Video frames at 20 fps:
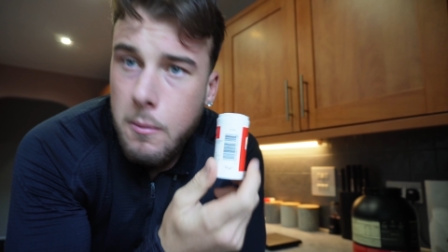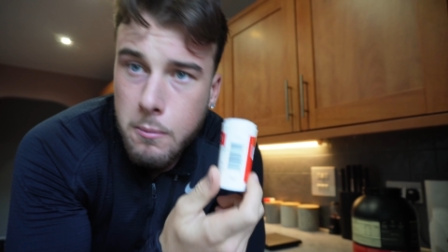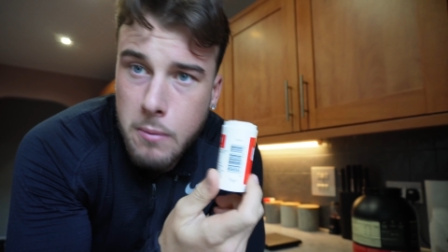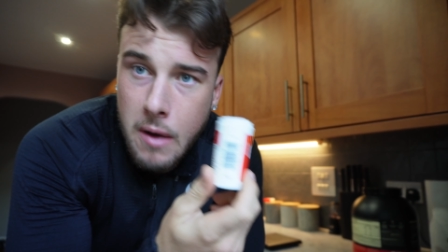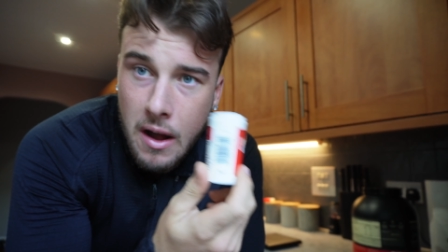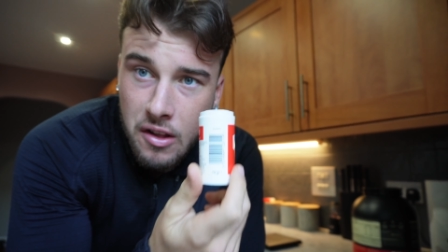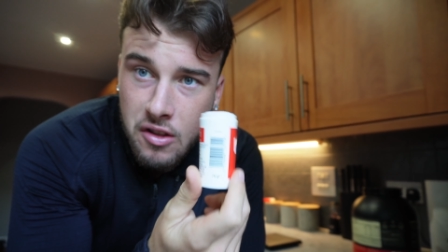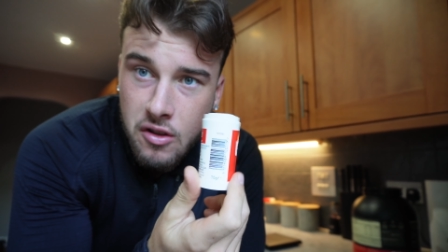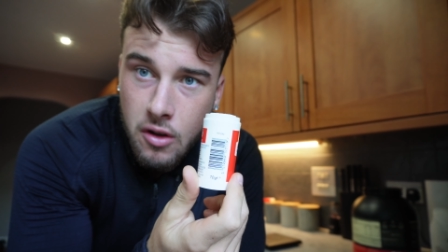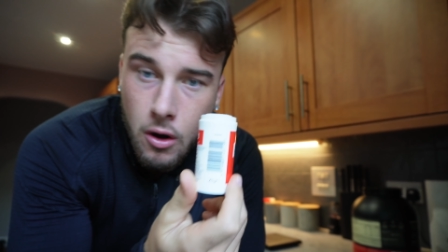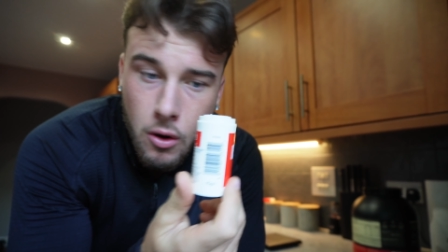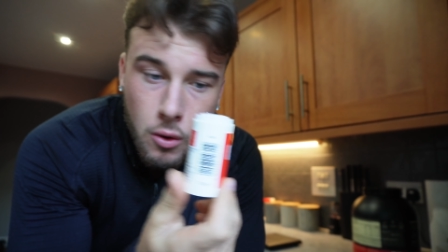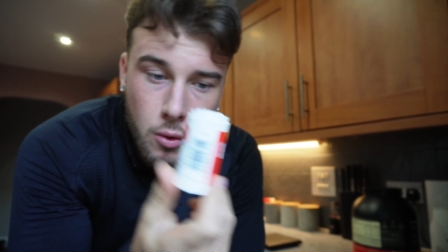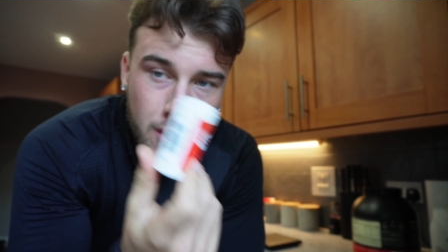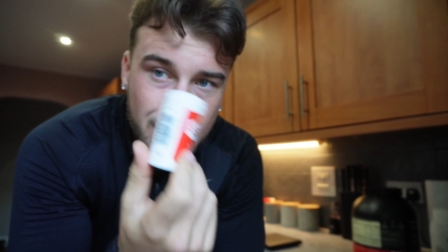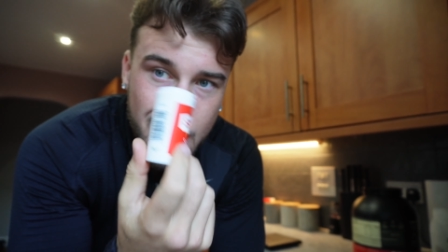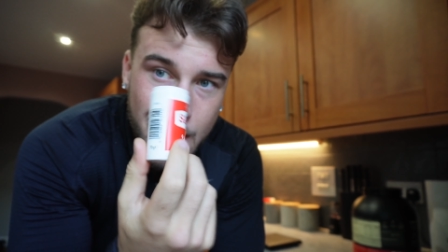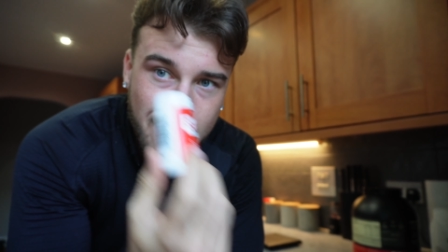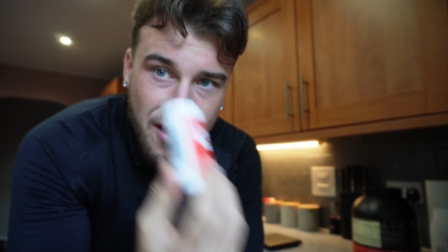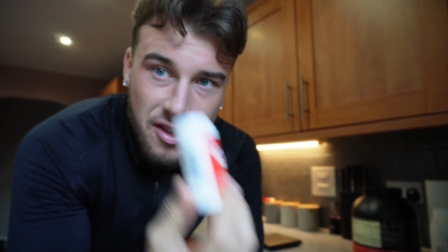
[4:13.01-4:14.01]
bit of
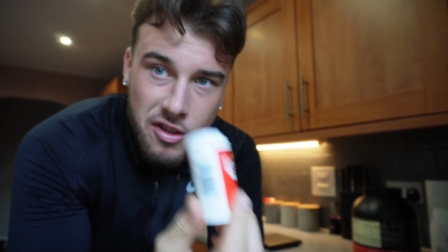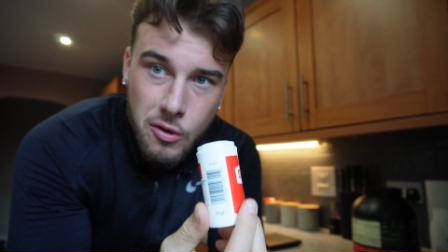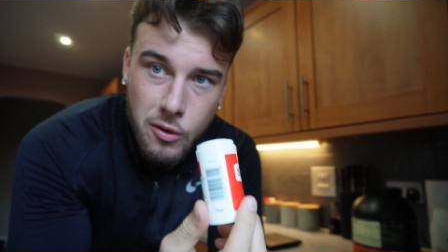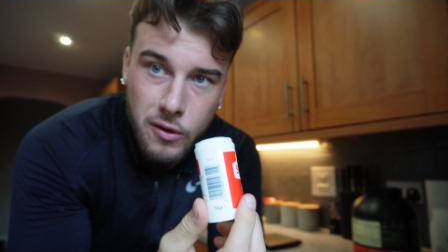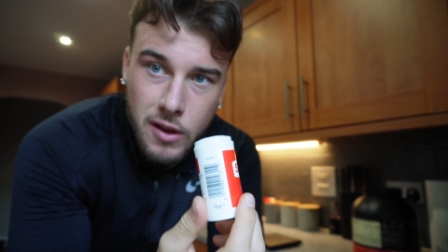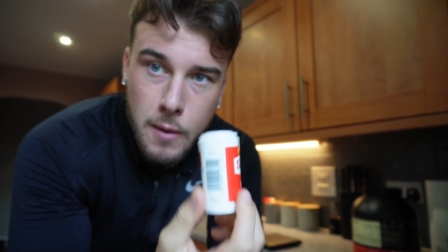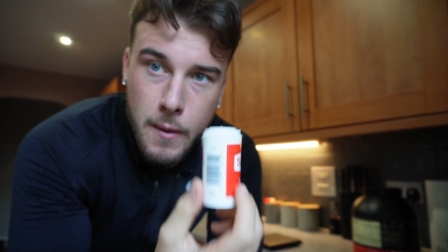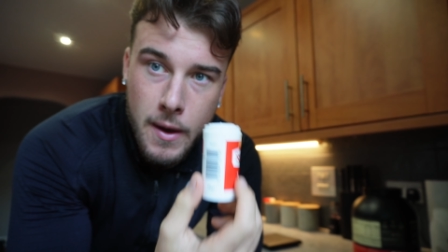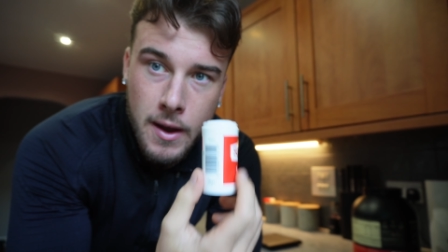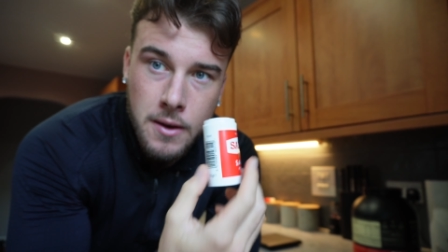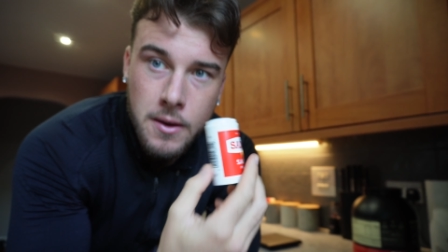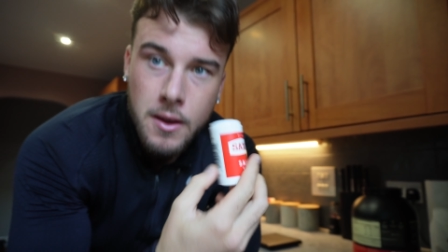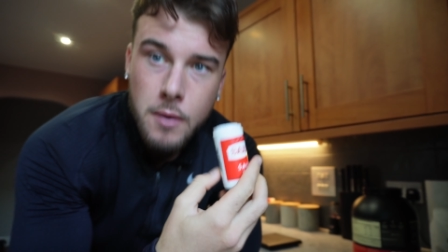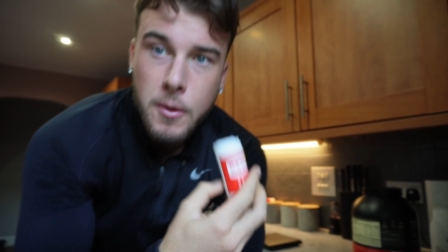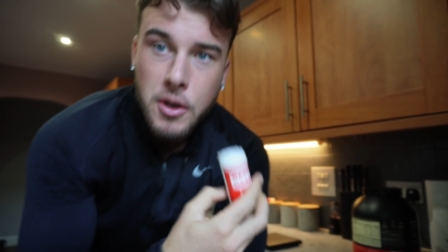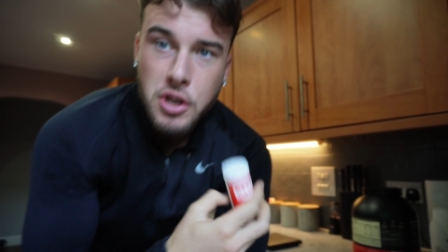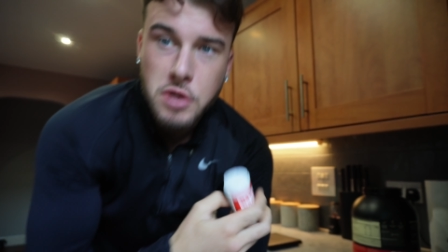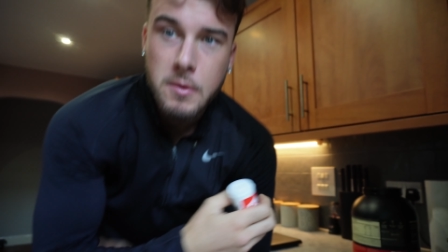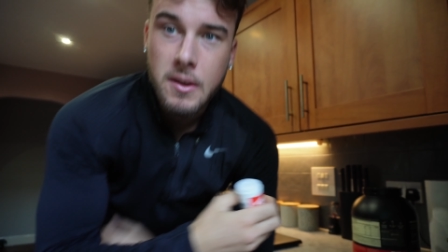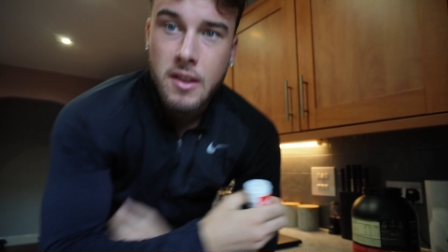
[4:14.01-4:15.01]
salt, get the sodium in,
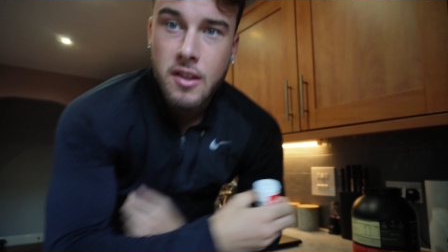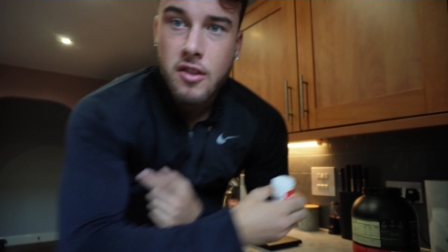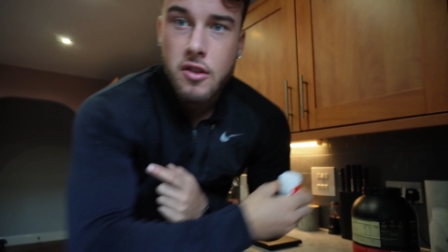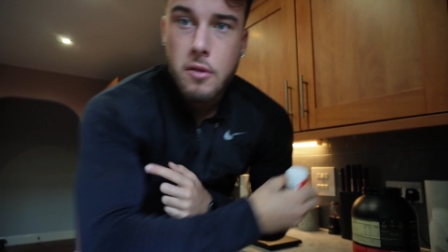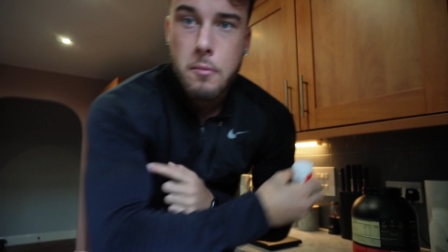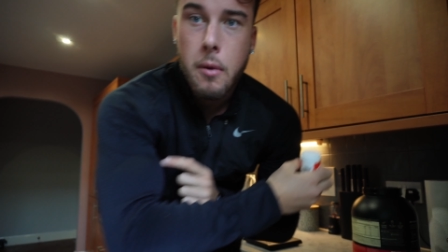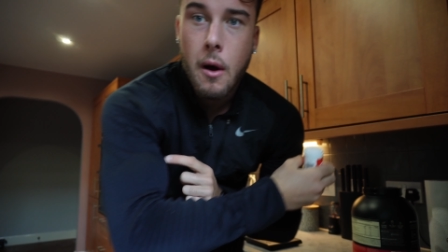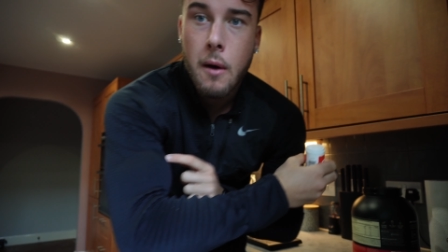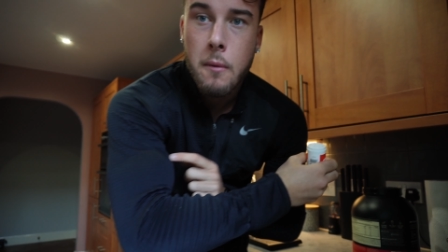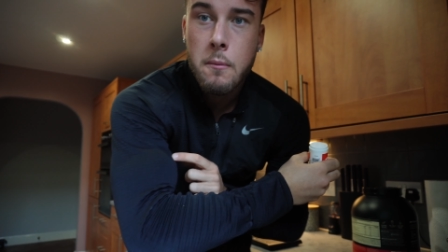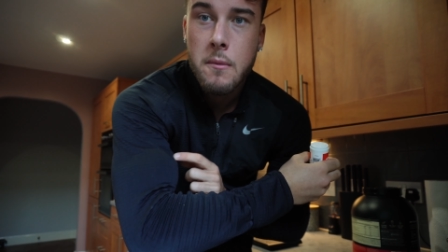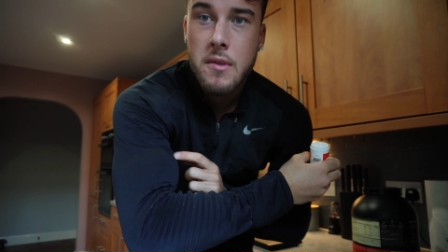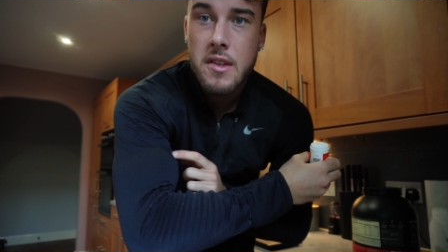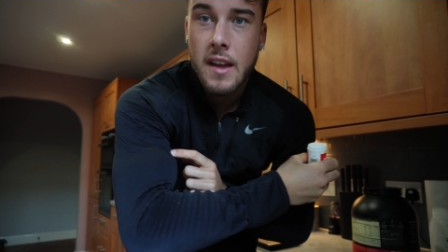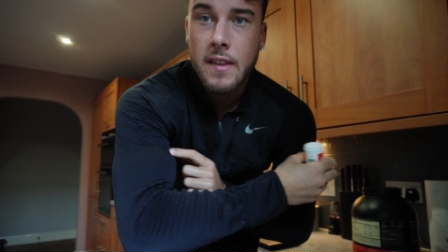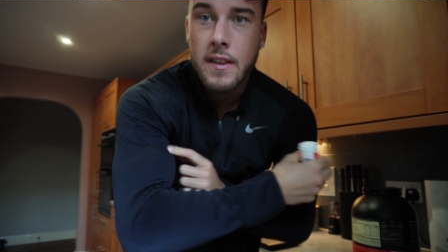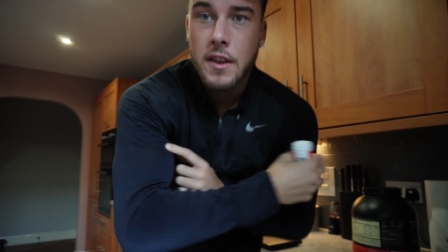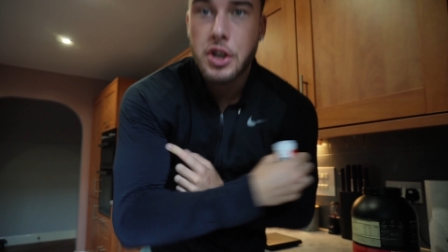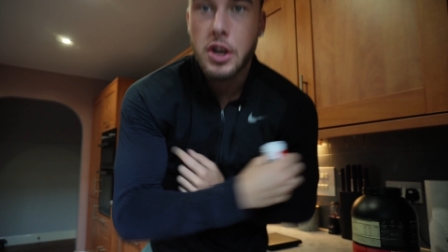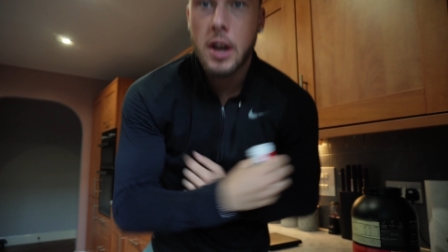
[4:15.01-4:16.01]
which means the pumps
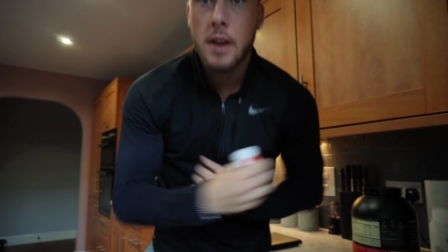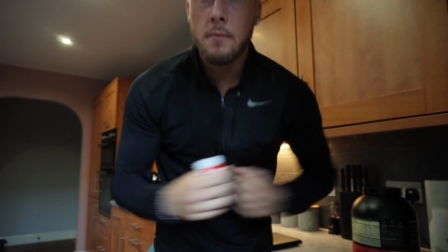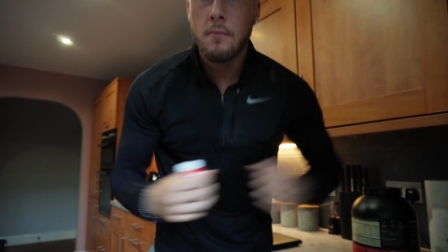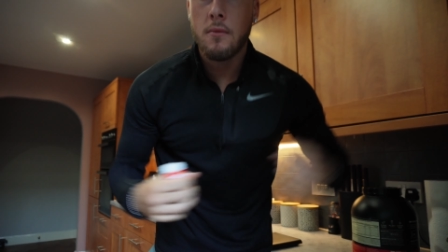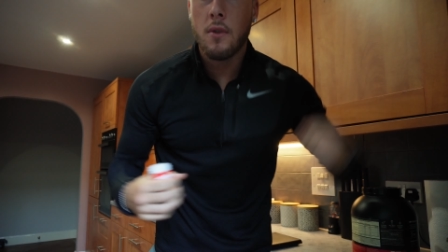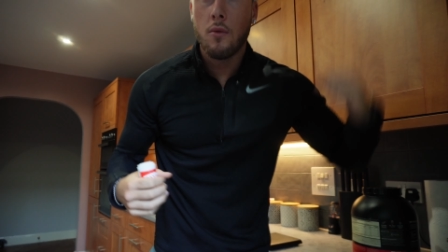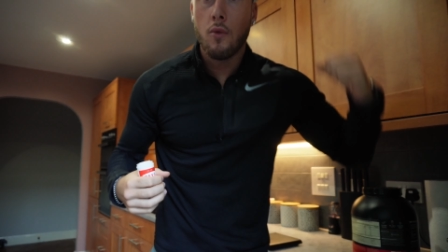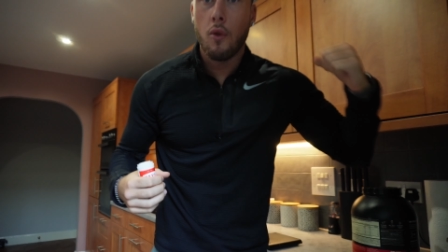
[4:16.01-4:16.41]
in the gym